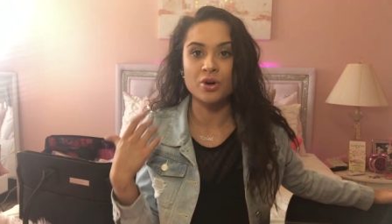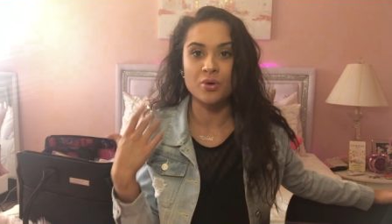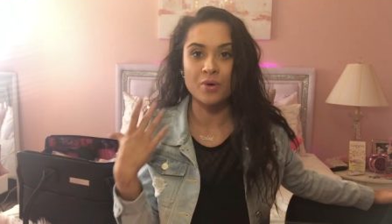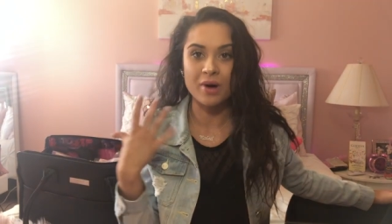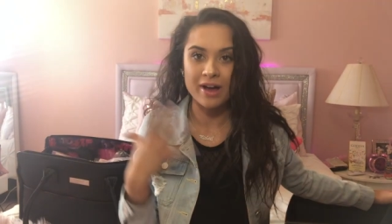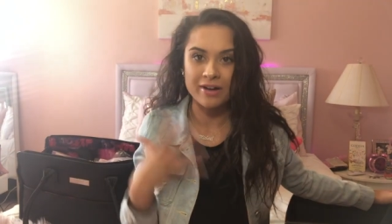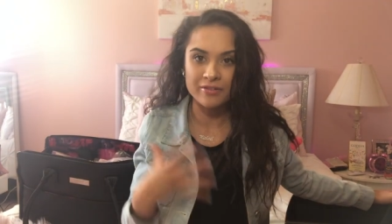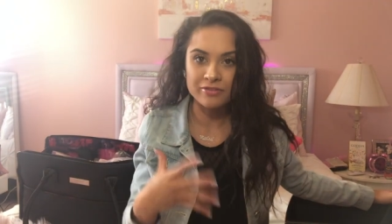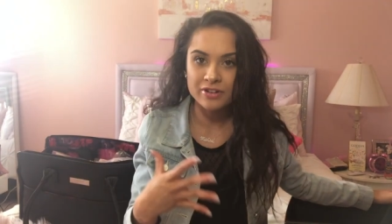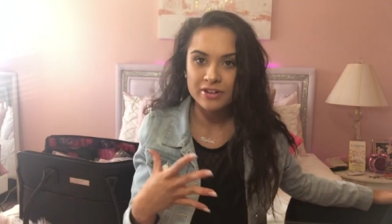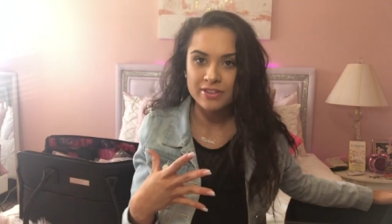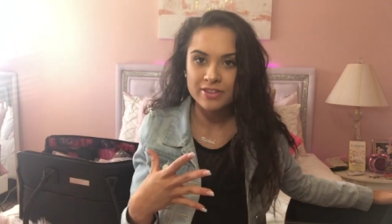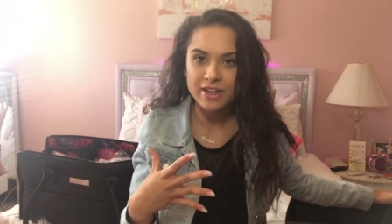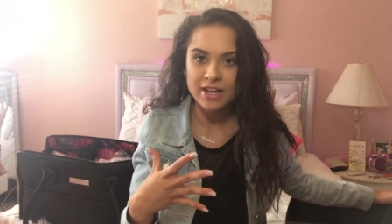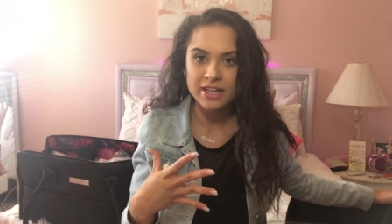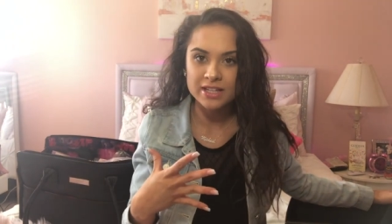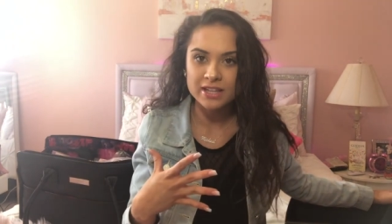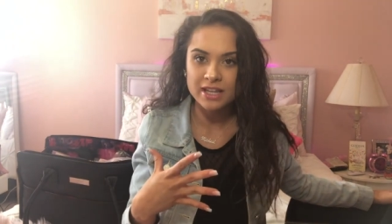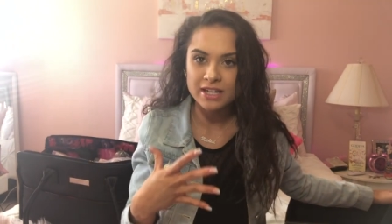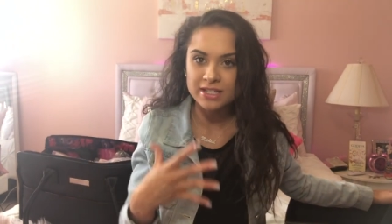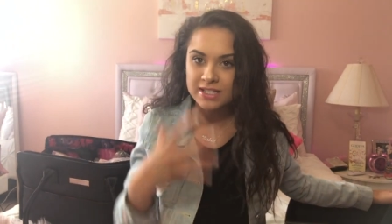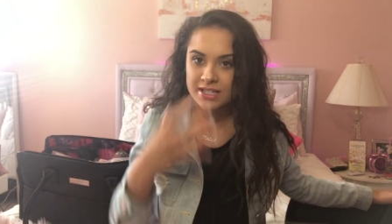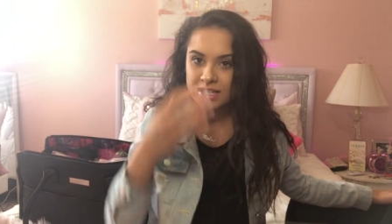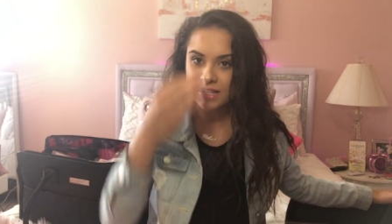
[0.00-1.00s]
know everything
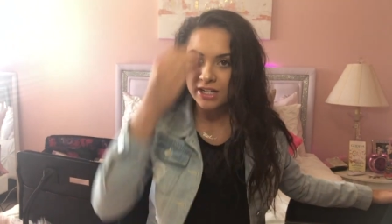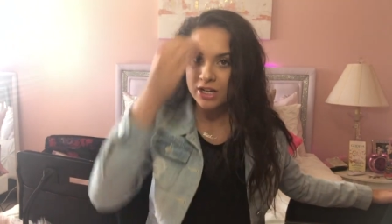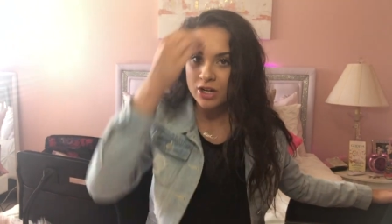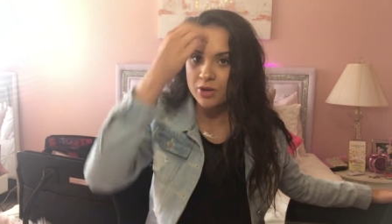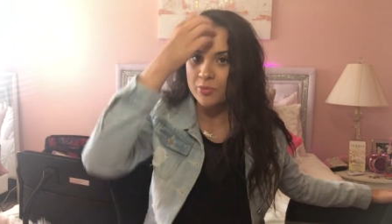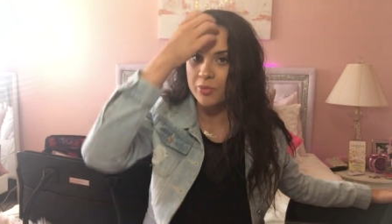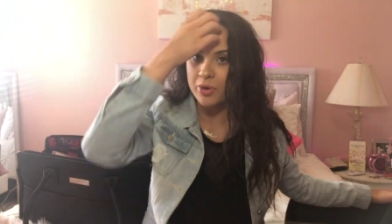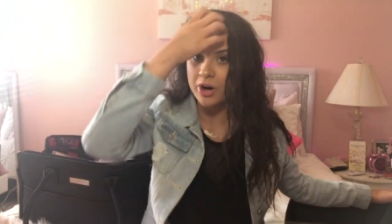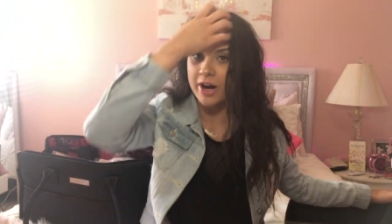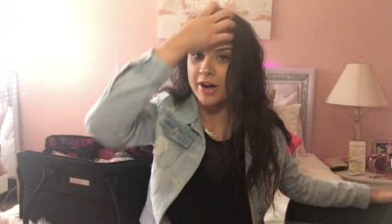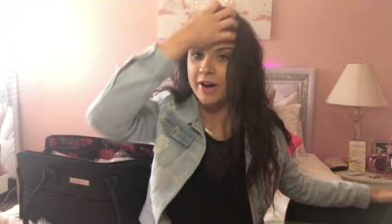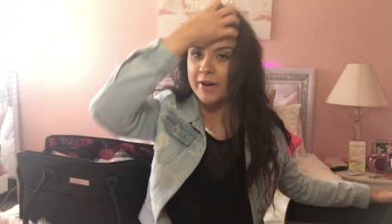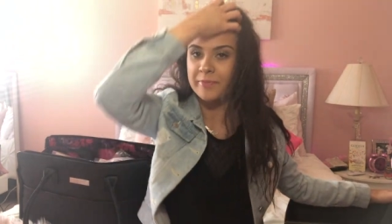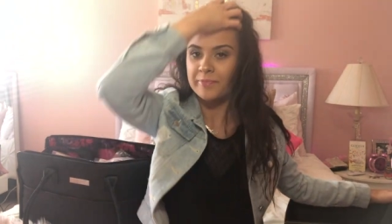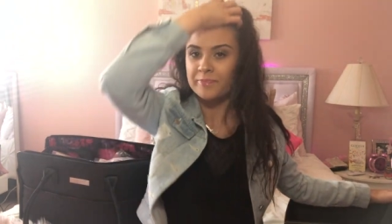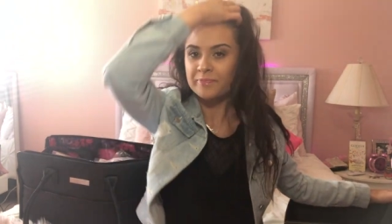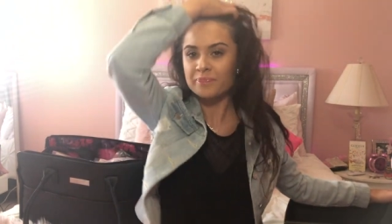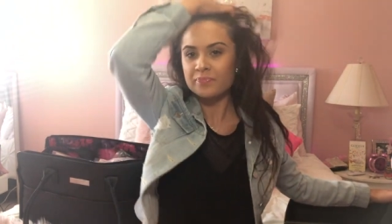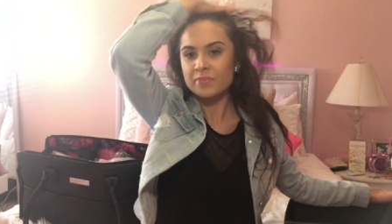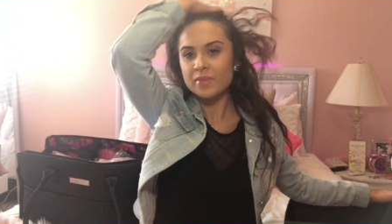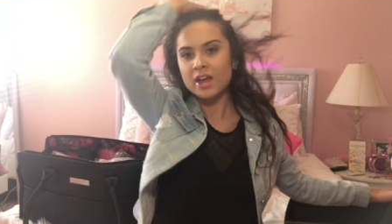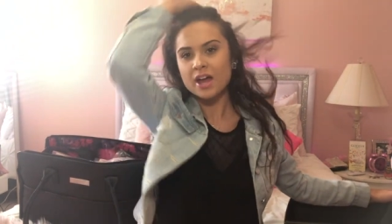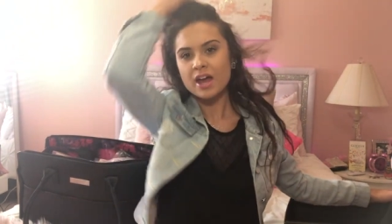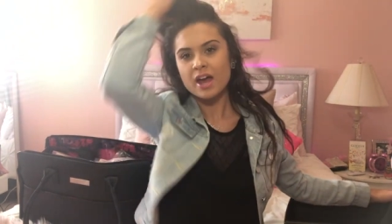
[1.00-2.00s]
that's in there, but
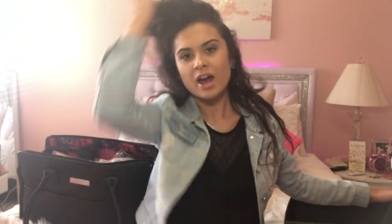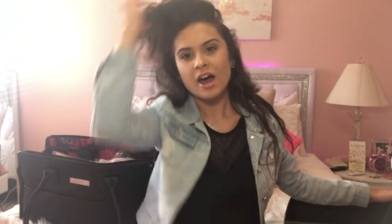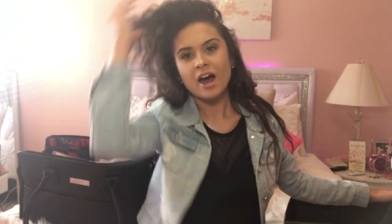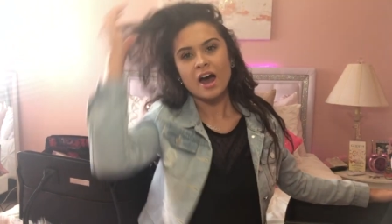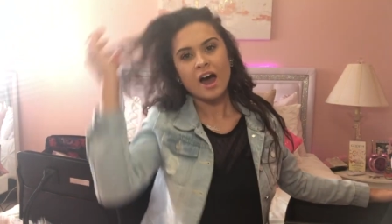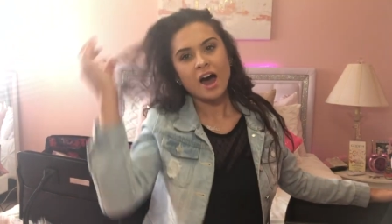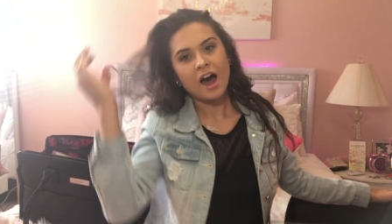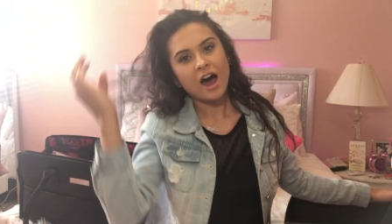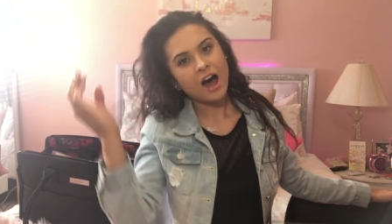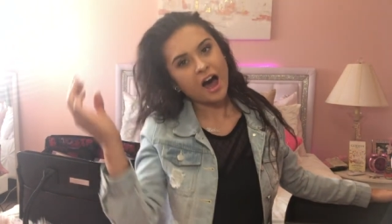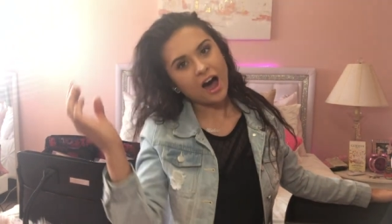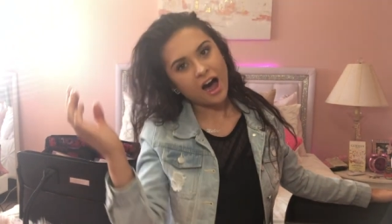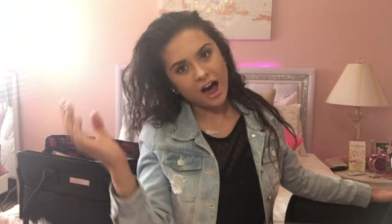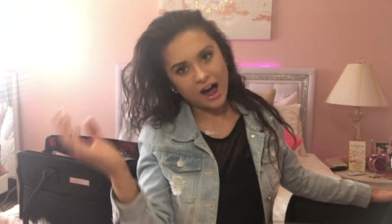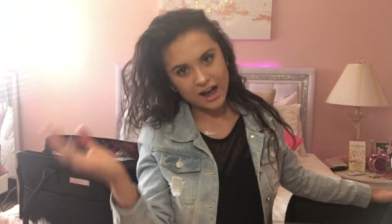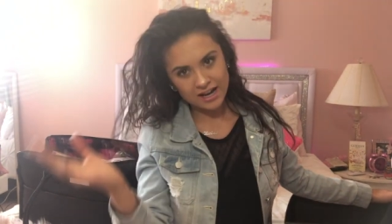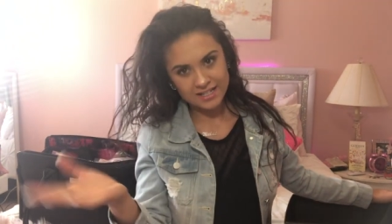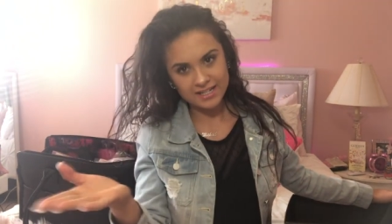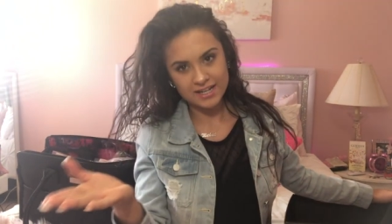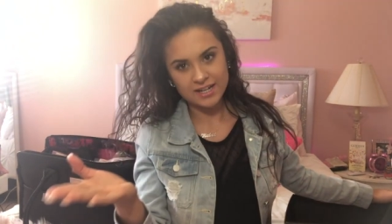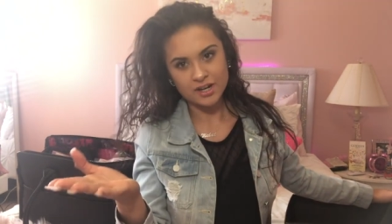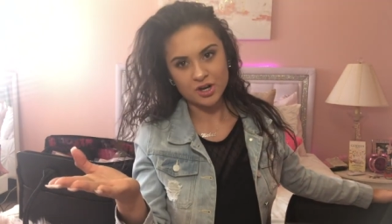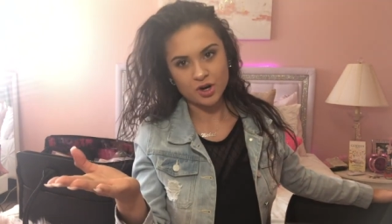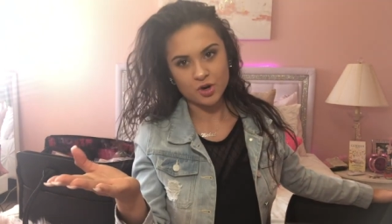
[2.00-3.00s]
I
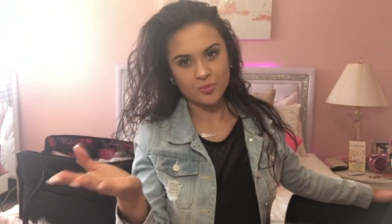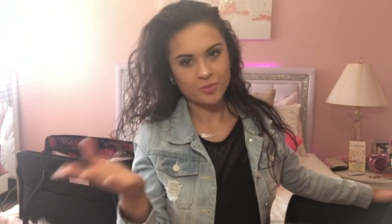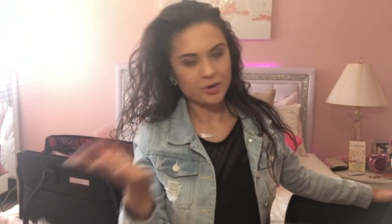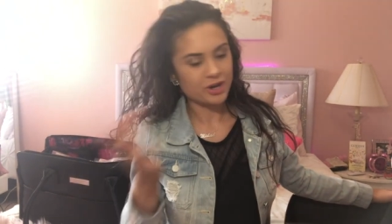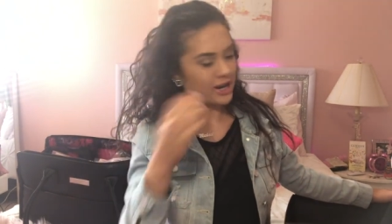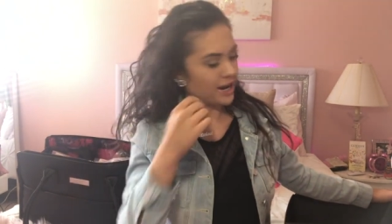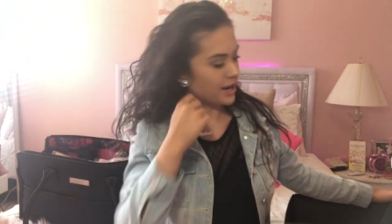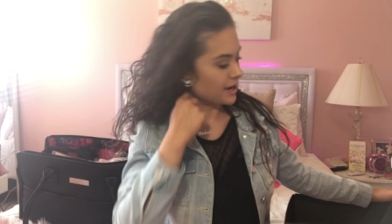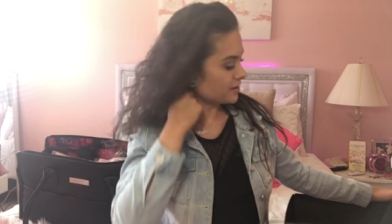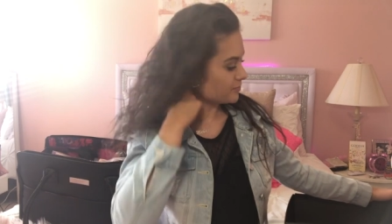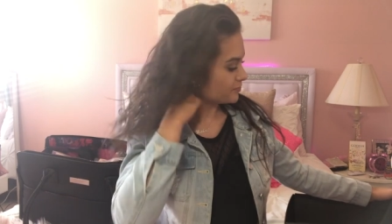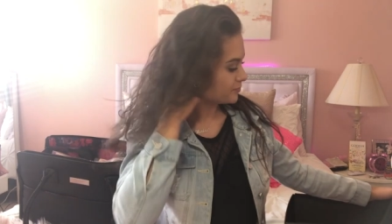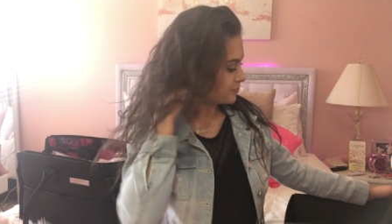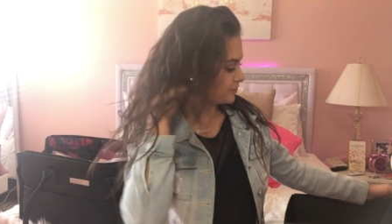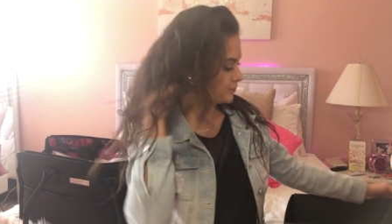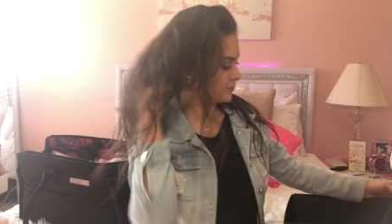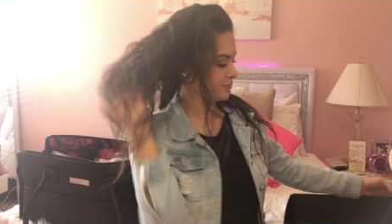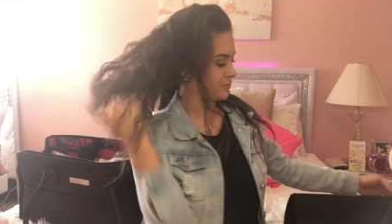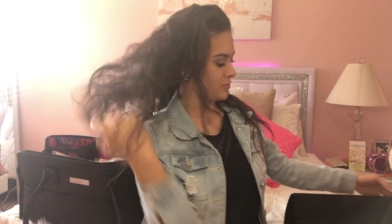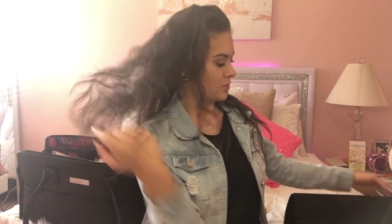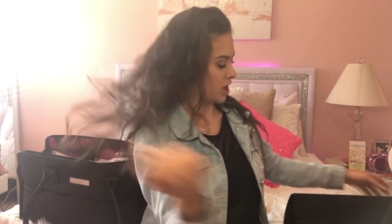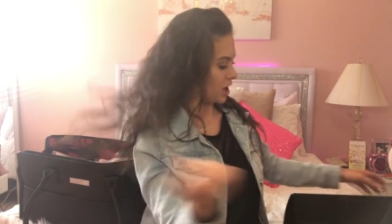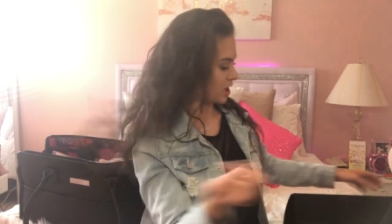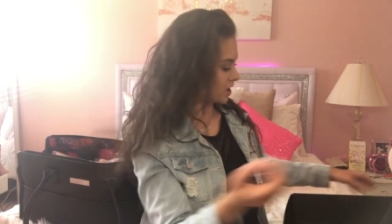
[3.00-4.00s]
did open it,
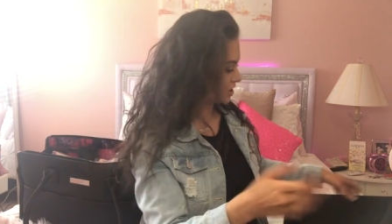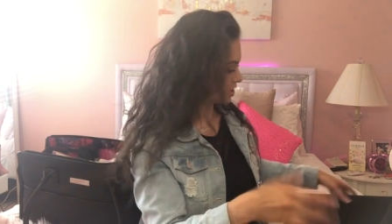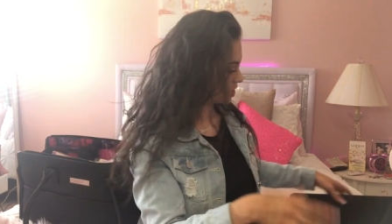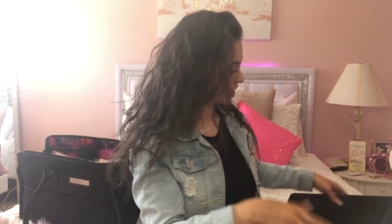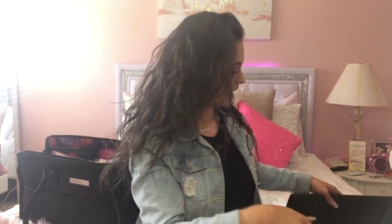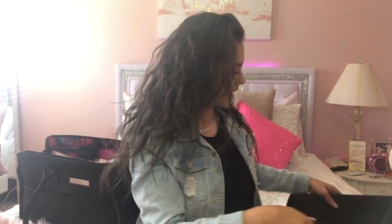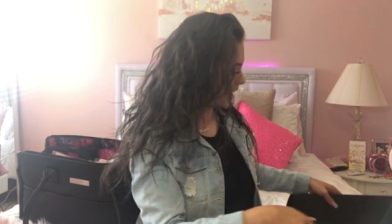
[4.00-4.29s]
not gonna